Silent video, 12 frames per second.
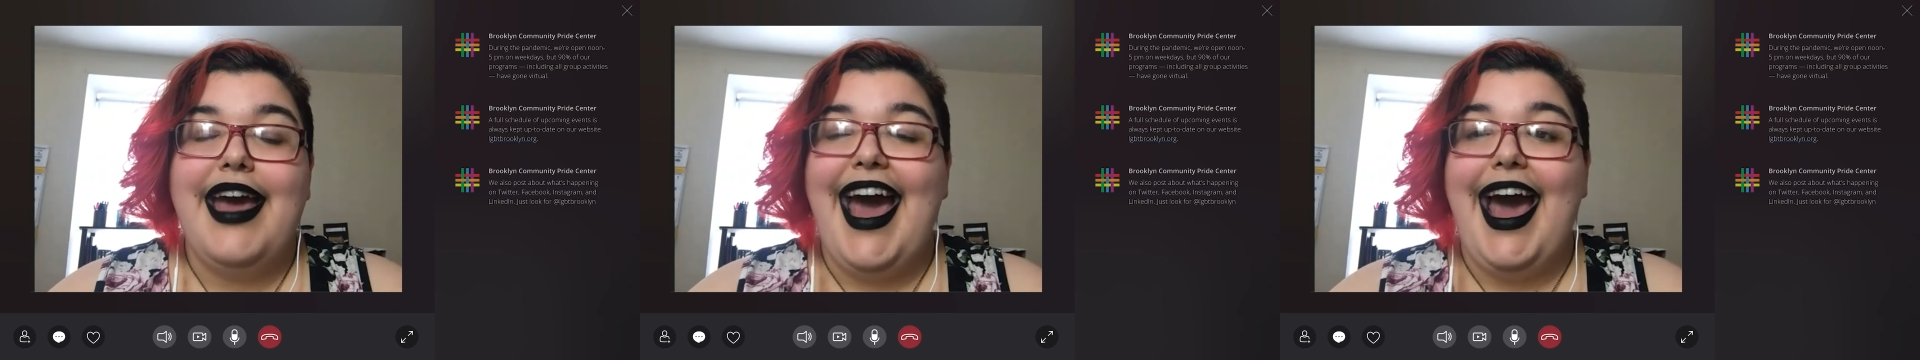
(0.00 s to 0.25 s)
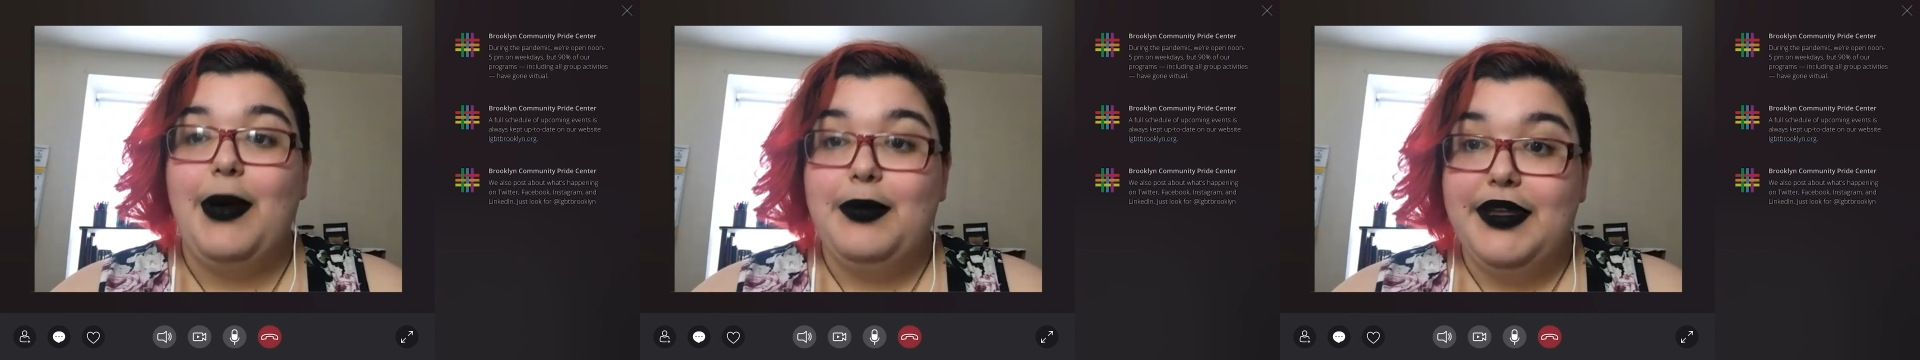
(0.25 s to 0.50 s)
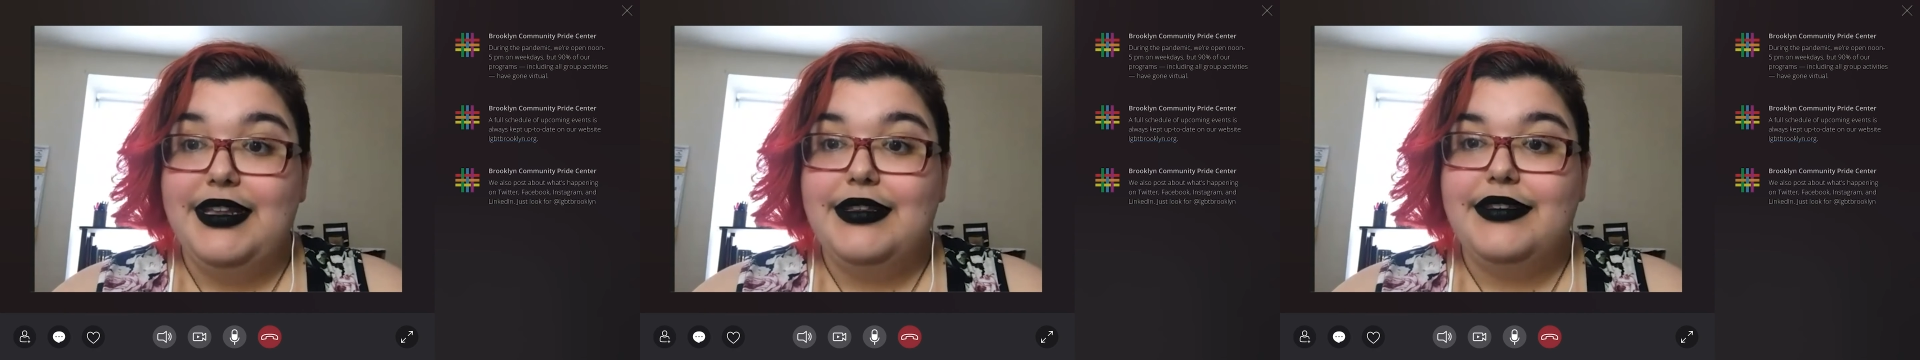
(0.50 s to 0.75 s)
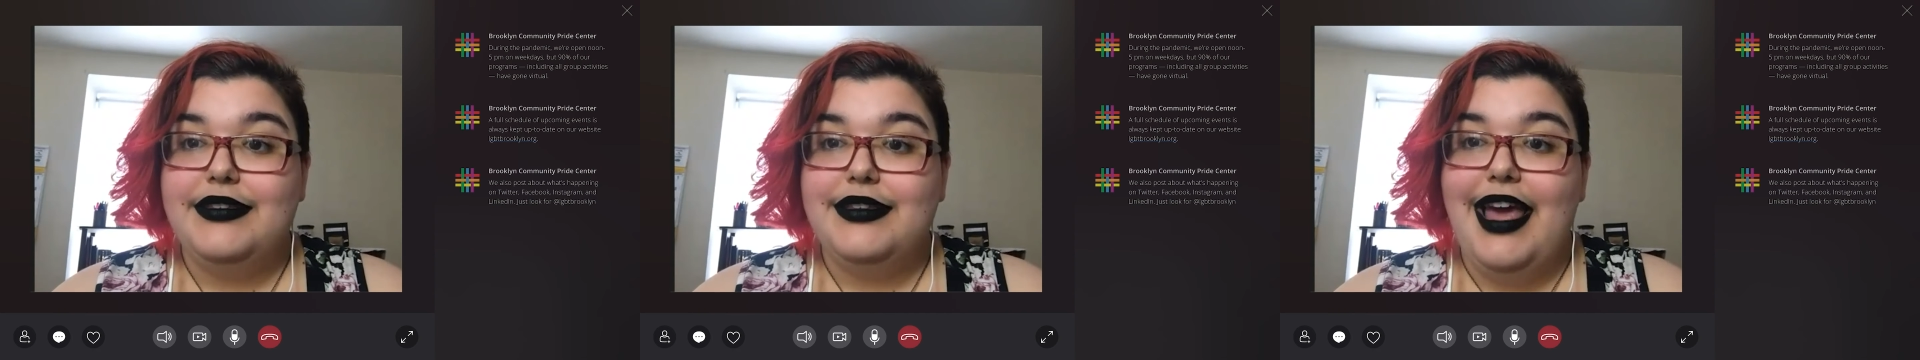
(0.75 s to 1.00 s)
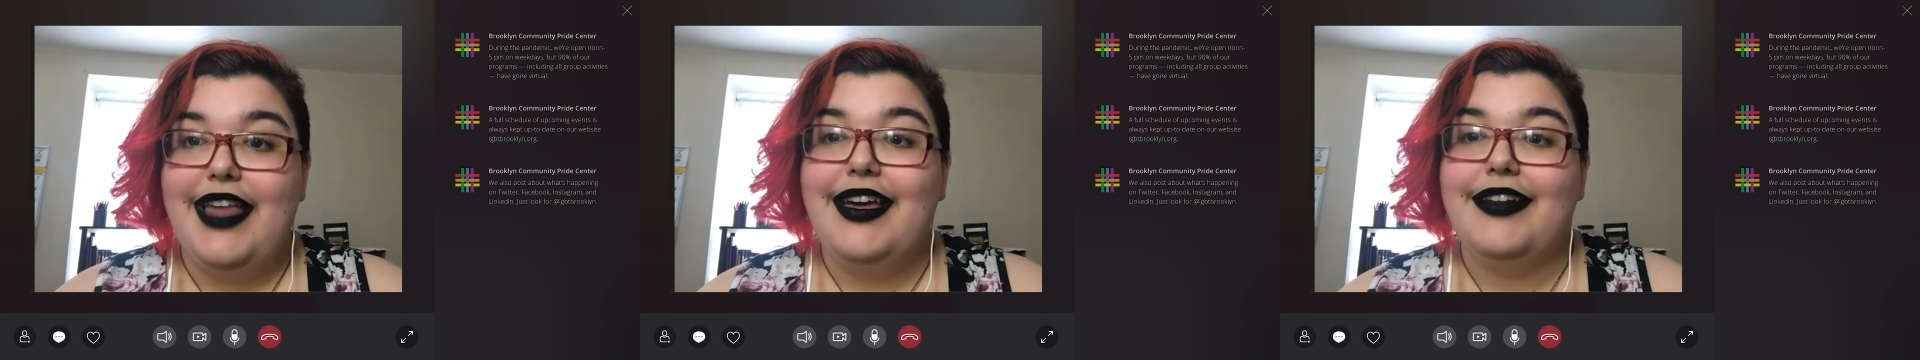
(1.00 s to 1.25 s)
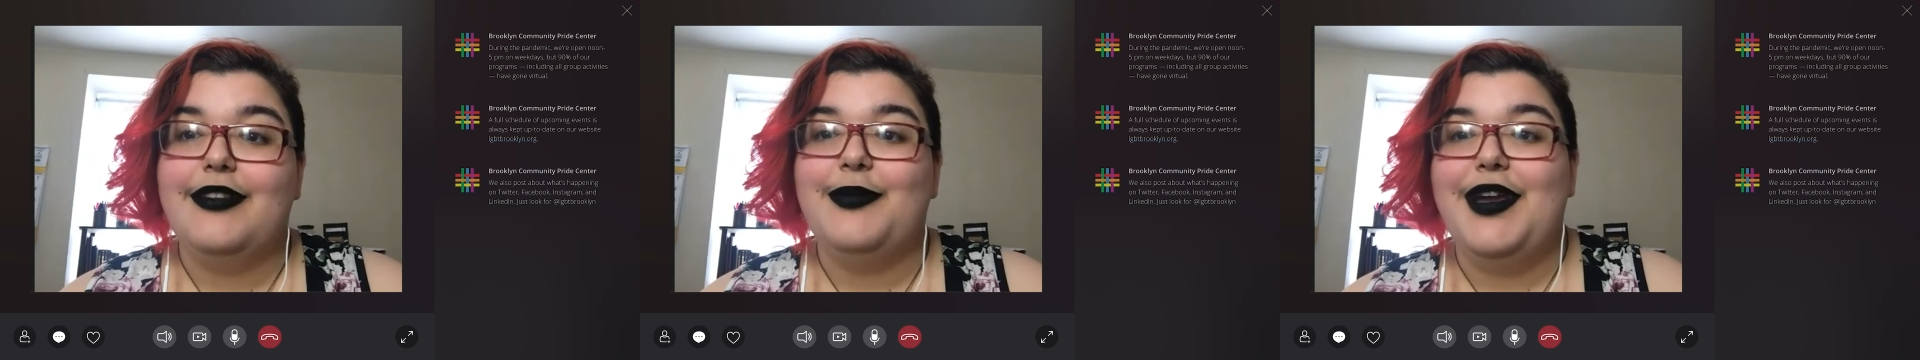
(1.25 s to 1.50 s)
happens and
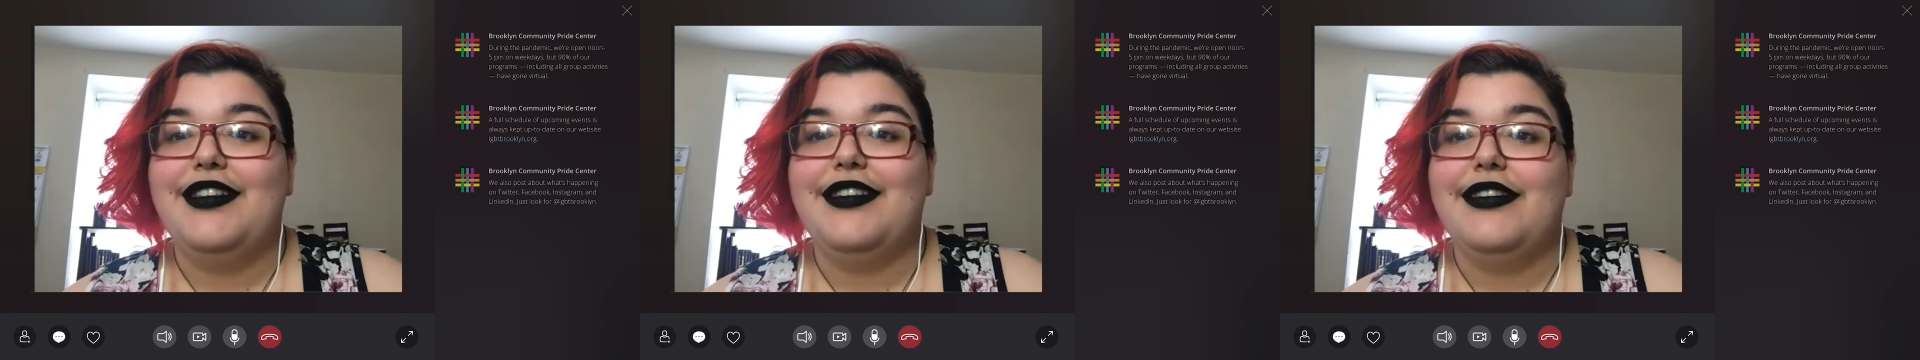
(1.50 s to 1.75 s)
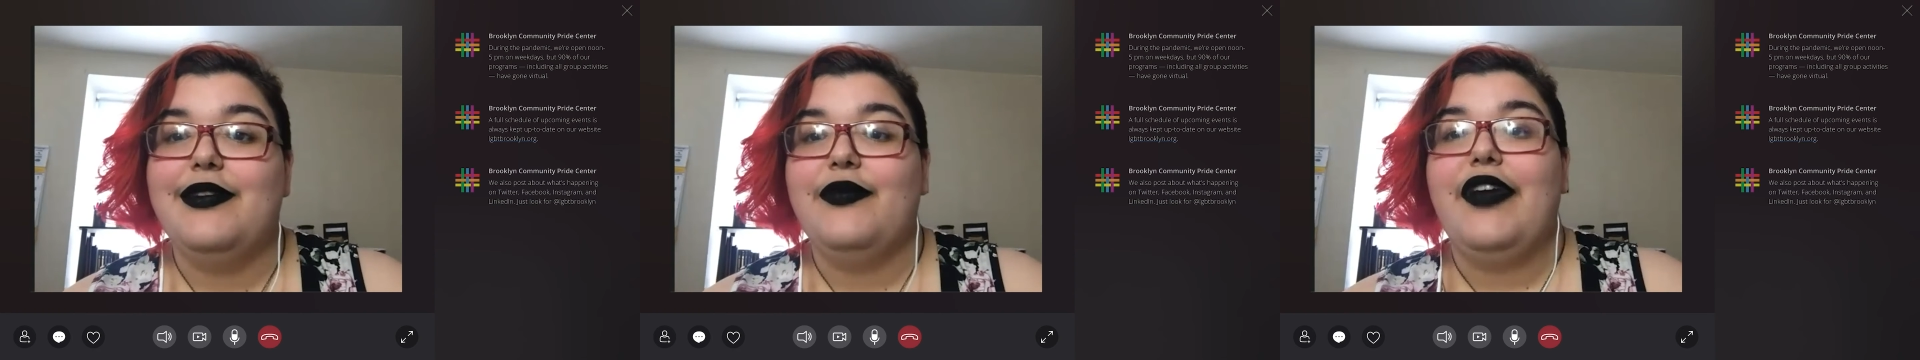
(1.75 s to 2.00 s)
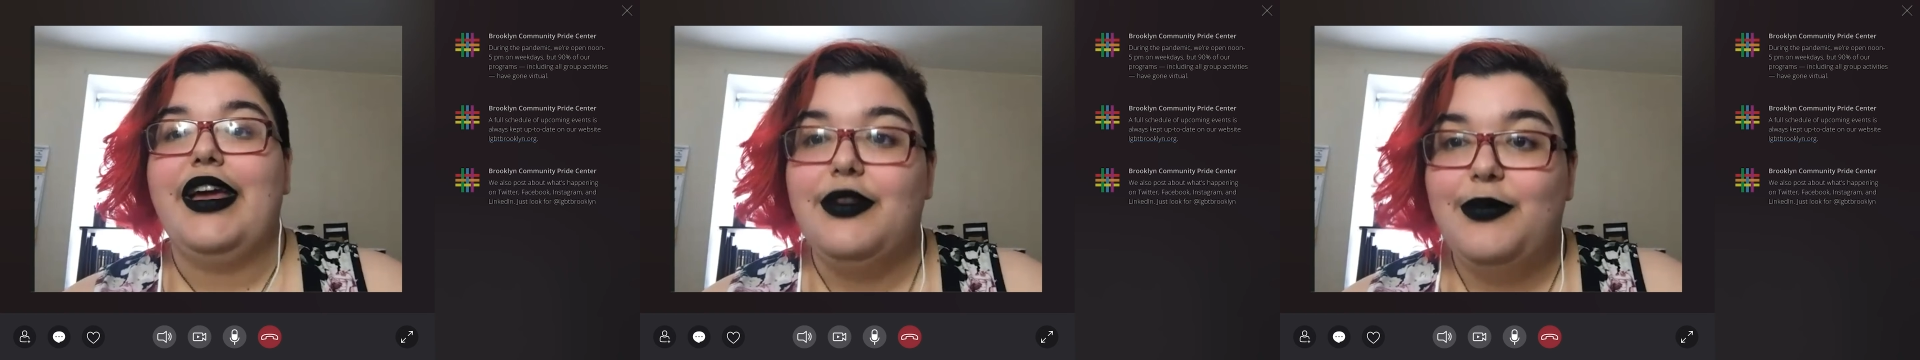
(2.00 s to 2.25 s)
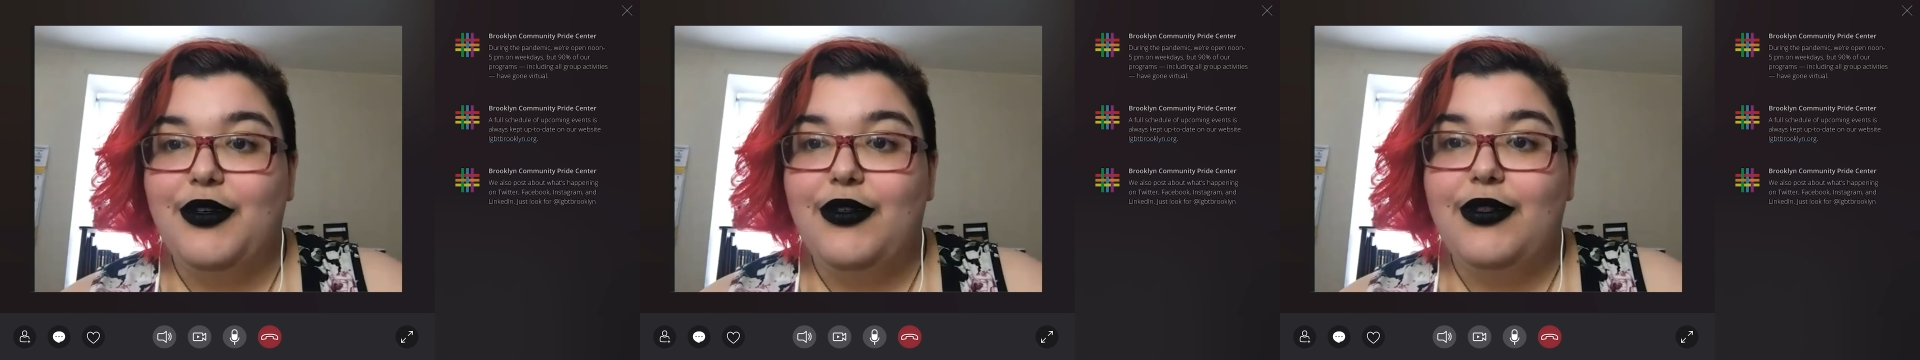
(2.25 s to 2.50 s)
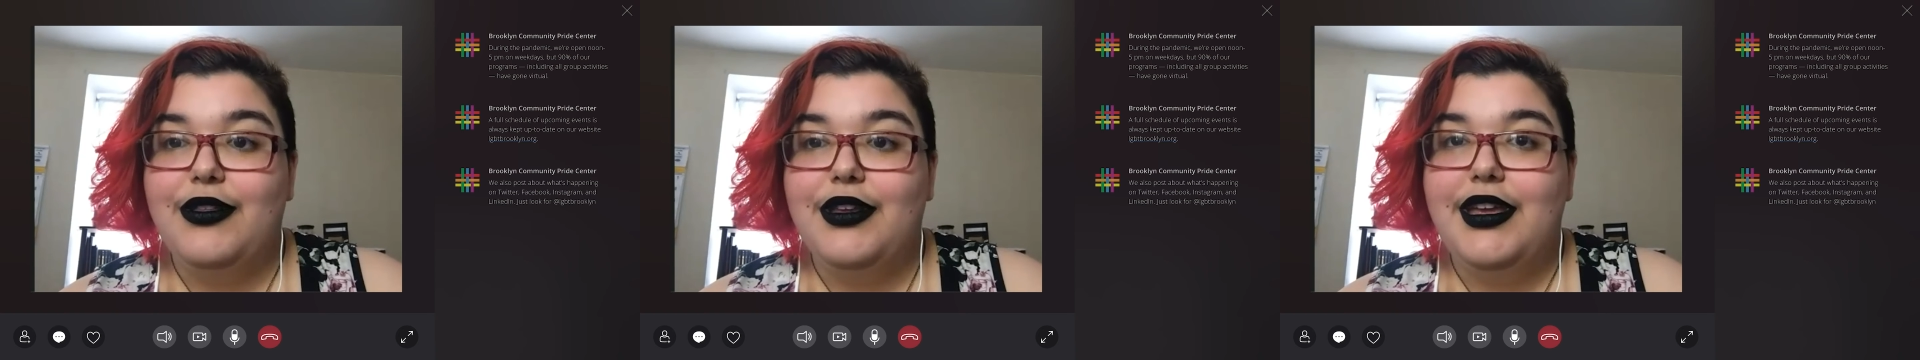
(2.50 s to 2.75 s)
that space is available